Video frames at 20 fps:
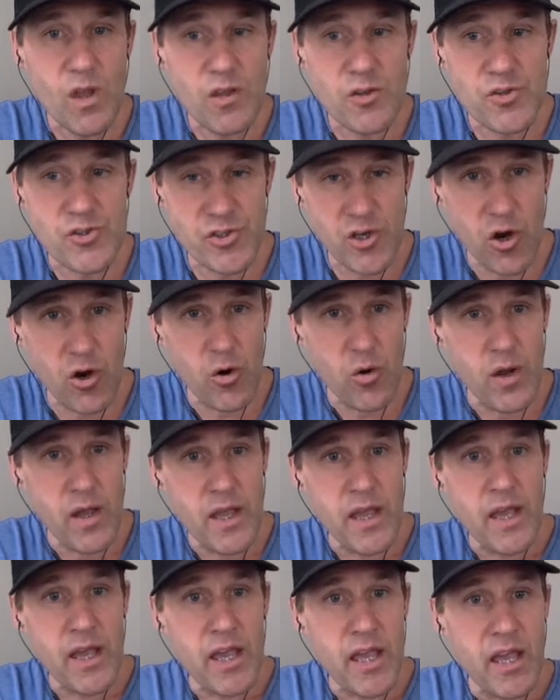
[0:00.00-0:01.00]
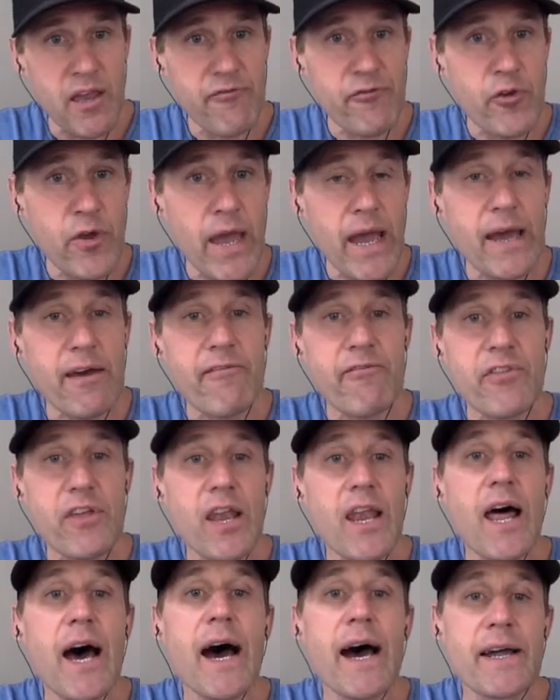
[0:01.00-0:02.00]
So if you have the
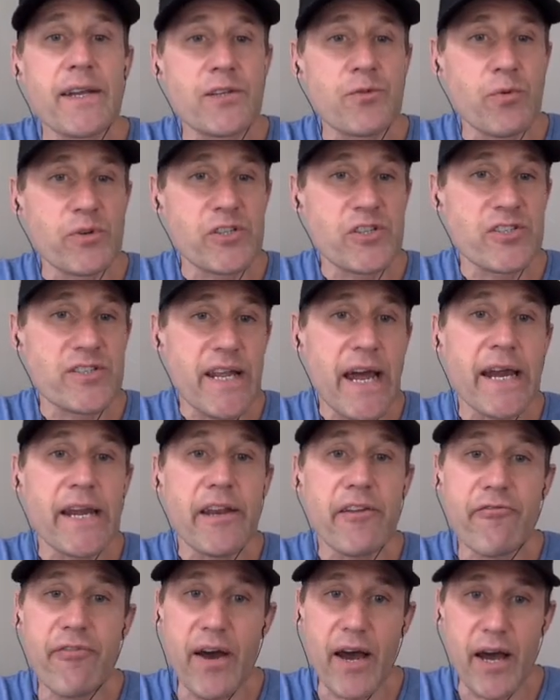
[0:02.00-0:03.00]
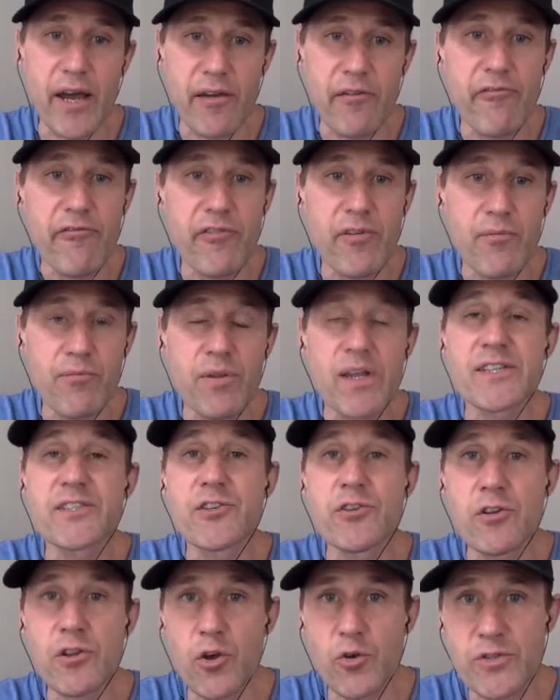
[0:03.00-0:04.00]
lot, which is 95
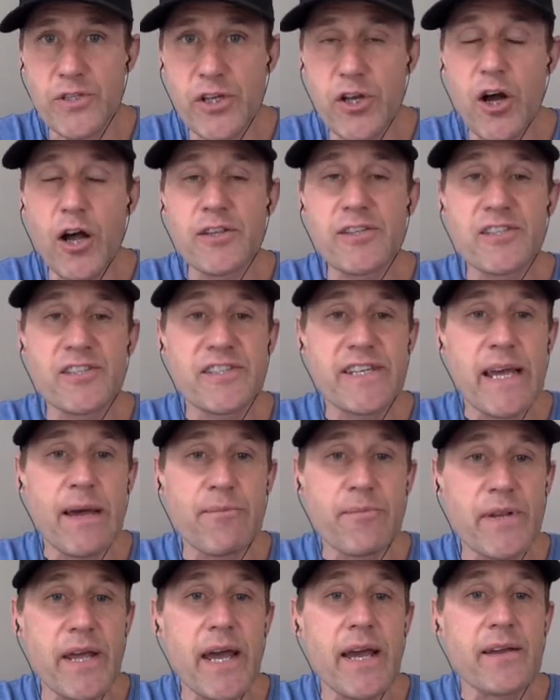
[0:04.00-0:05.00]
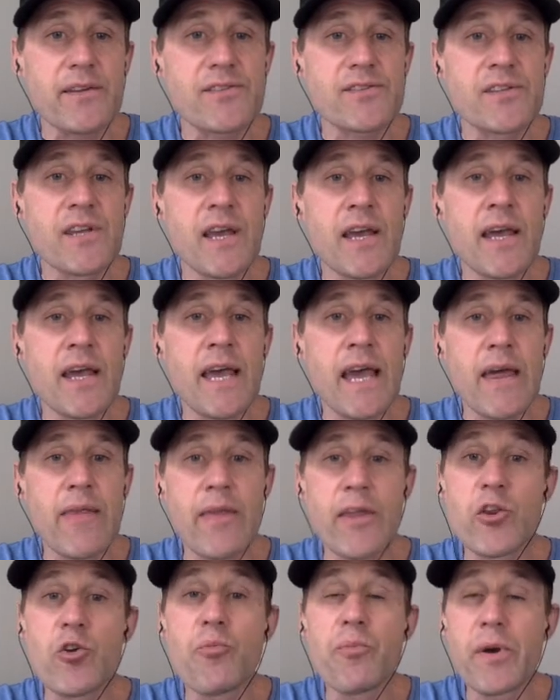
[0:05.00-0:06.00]
plus your closing costs and stamp tax, and
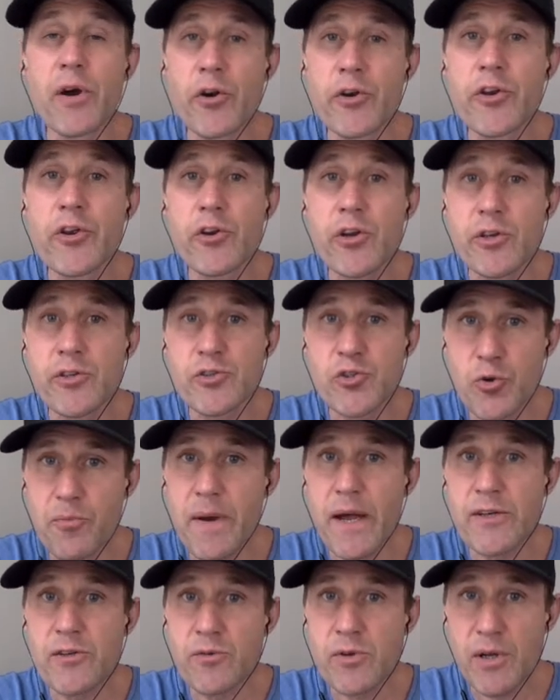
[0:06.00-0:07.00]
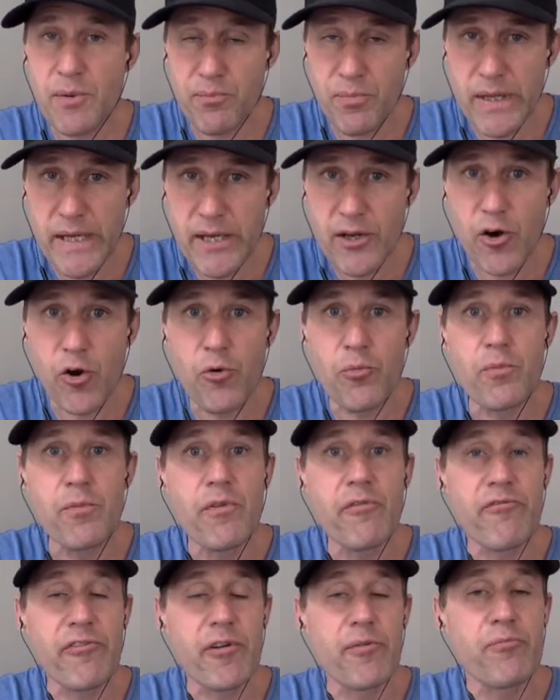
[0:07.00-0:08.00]
then you build your 2-bedroom complete
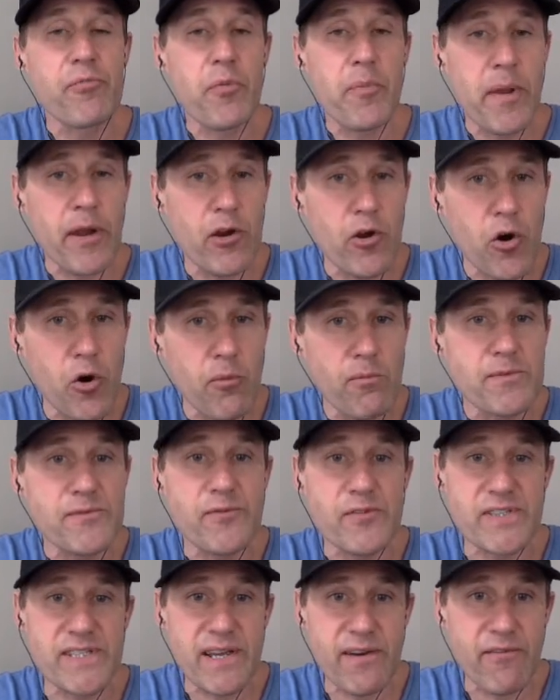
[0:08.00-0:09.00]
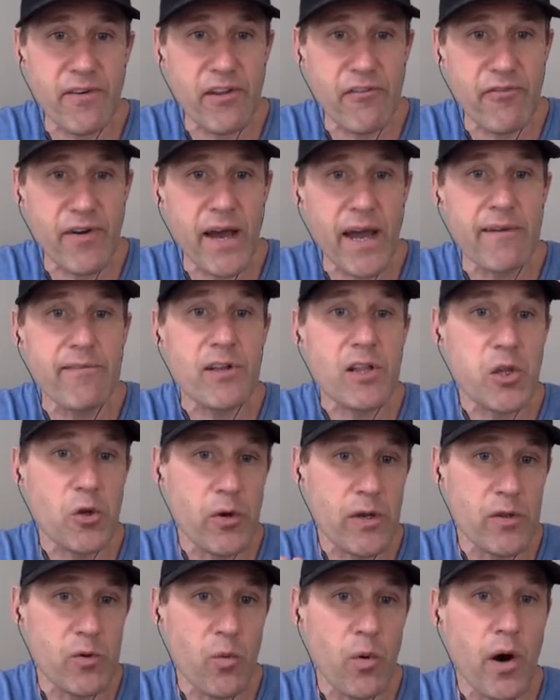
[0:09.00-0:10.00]
home from Premier Homes for 75,
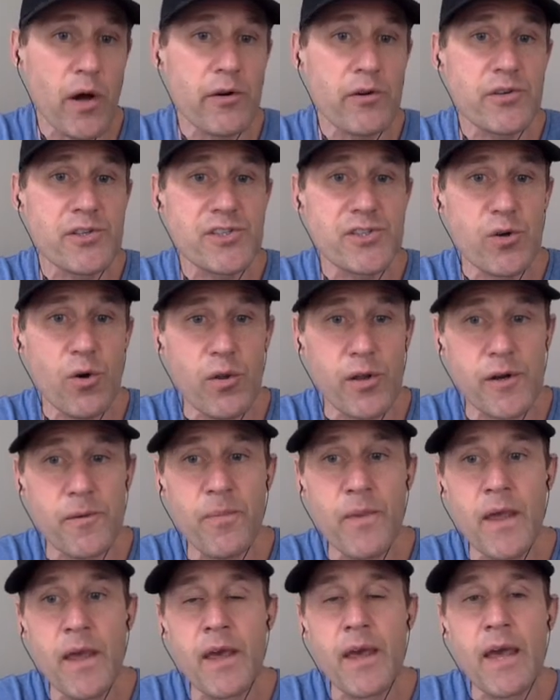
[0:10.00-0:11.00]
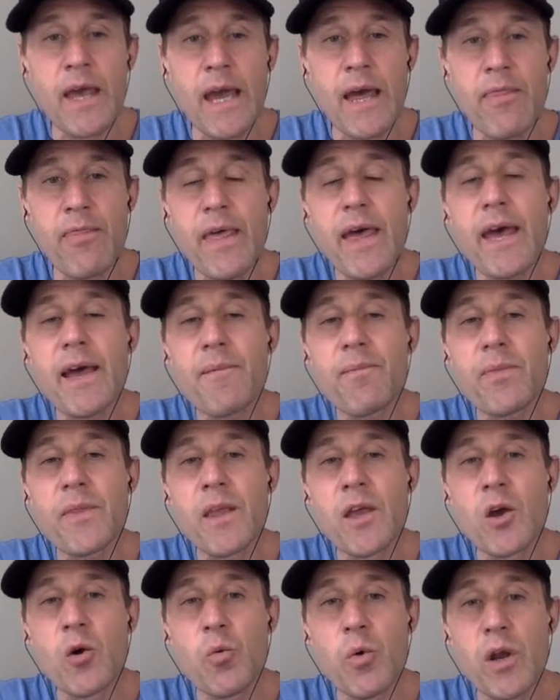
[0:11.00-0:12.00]
including the water and solar, and then
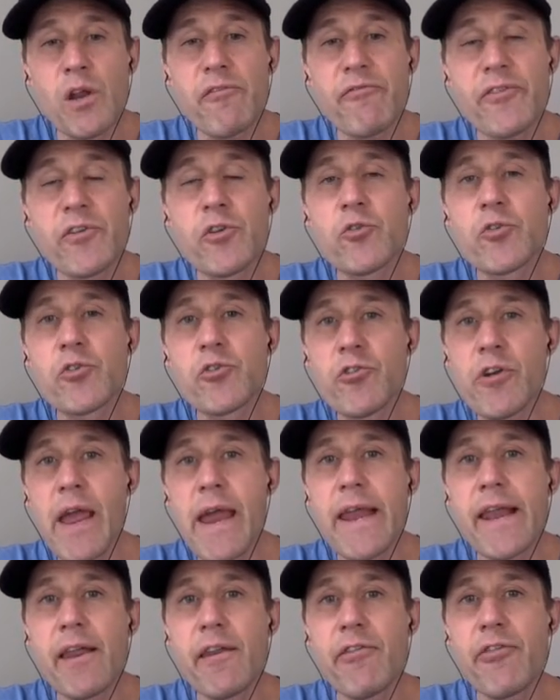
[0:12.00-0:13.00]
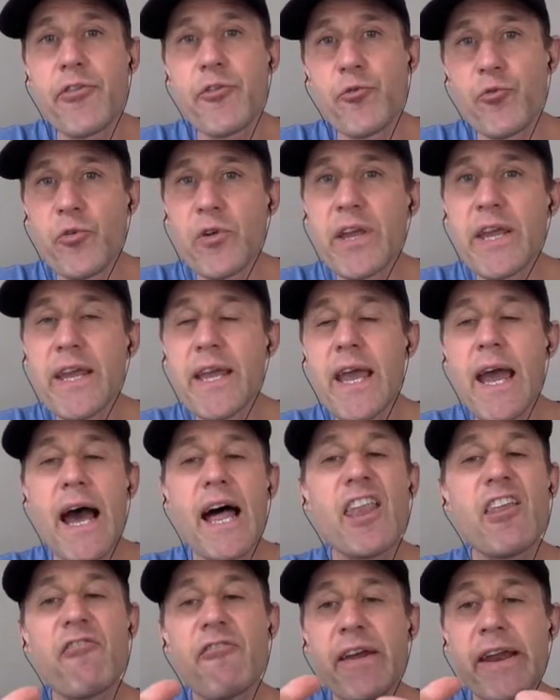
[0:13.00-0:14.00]
what if you created 3
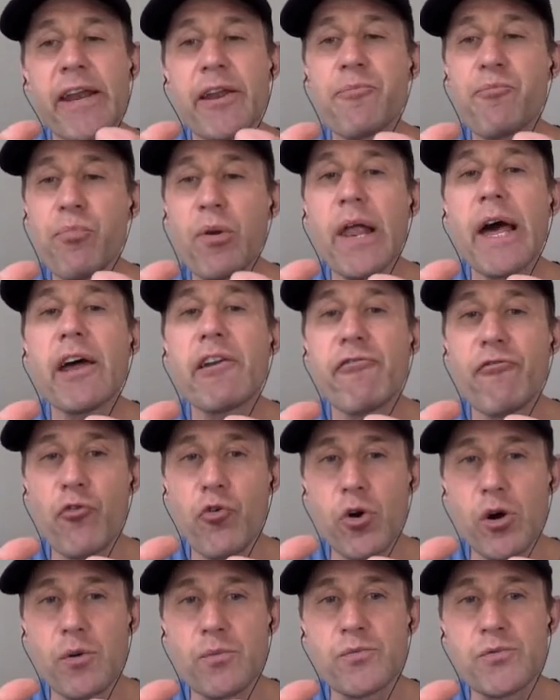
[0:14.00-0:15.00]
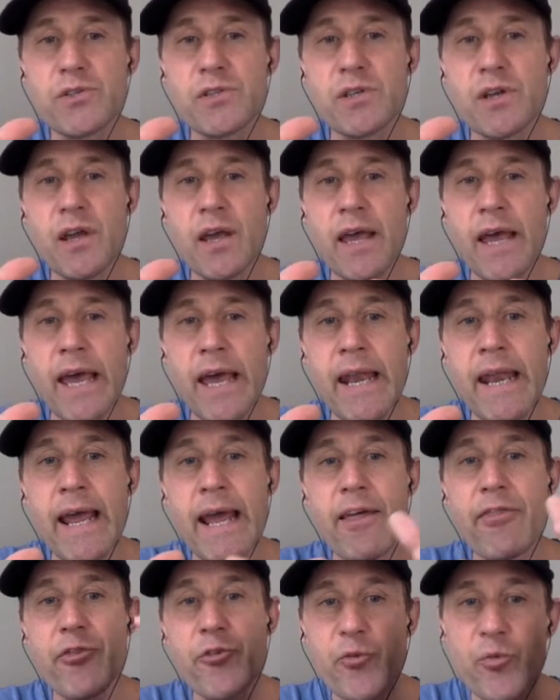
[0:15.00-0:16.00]
elevated platforms and
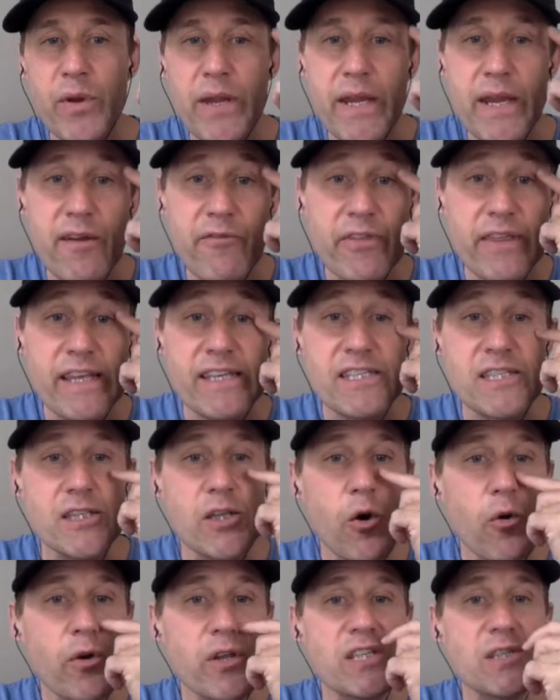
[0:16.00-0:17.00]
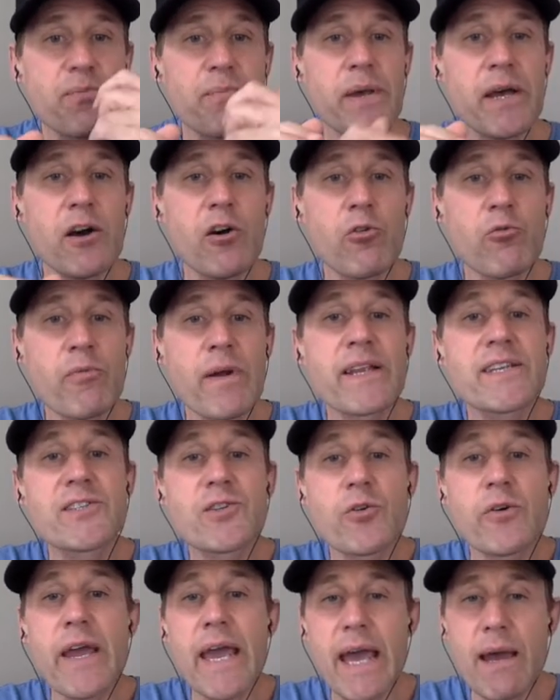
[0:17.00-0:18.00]
had 3 of these Lotus Bell
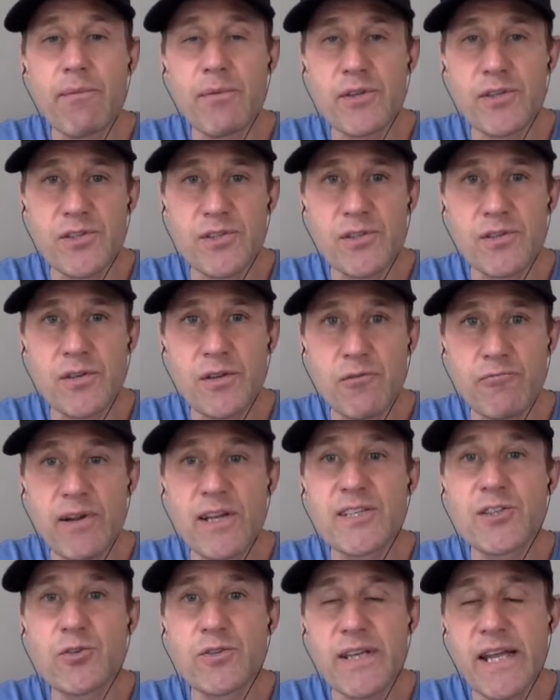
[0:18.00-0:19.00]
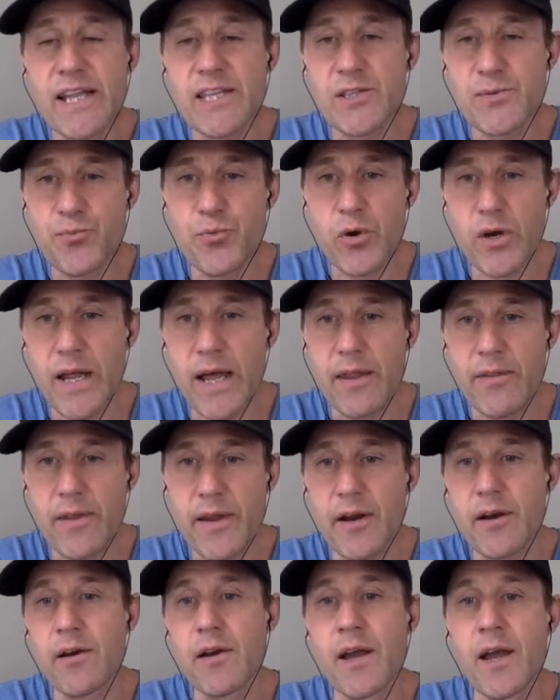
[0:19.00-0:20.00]
rental cabins, rental tents put on
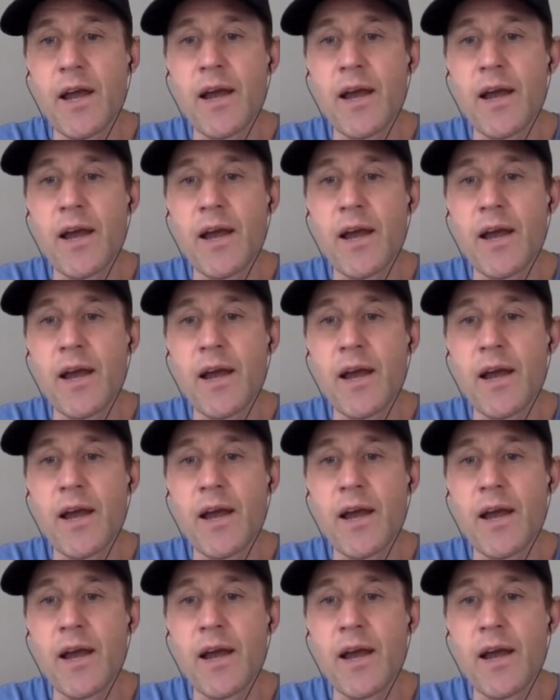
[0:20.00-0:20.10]
there?